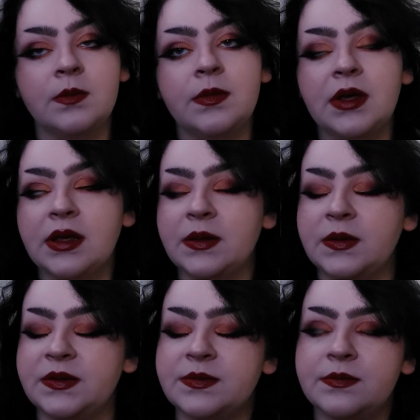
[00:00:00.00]

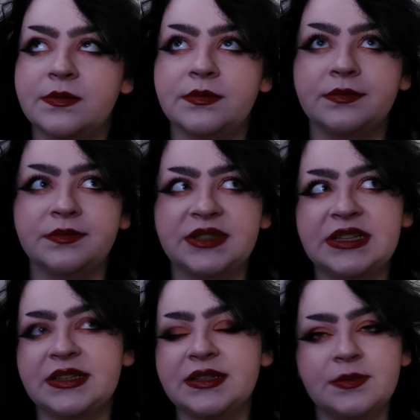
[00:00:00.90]
Because
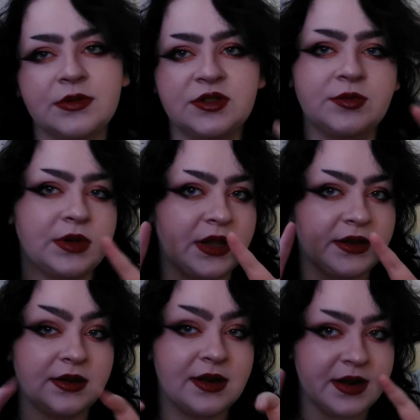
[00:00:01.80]
since it's supposed to be that
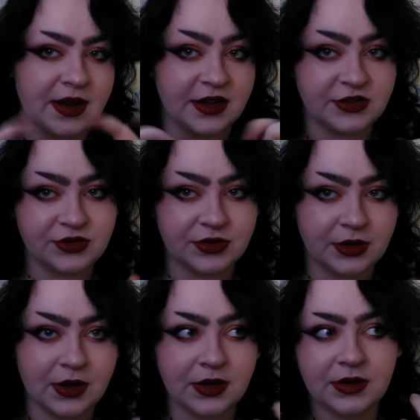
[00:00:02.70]
natural
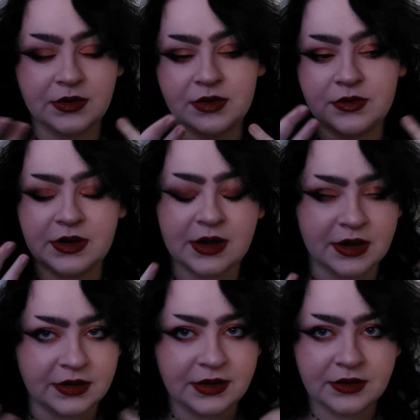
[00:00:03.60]
look, doing
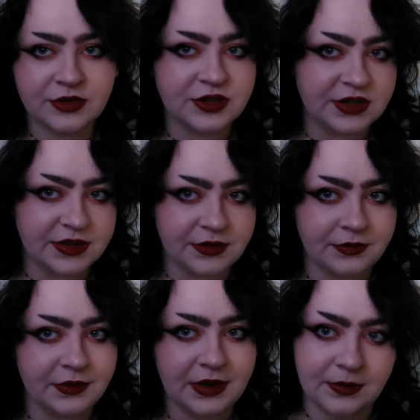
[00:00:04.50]
eyeliner just doesn't
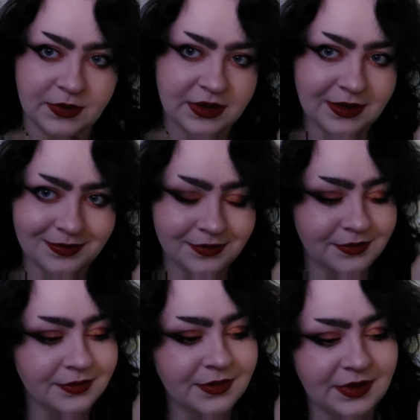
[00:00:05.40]
fit in with it.
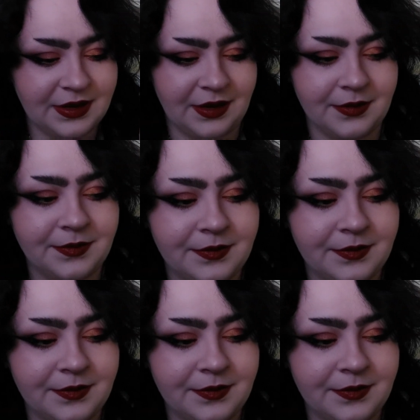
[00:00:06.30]
Yeah.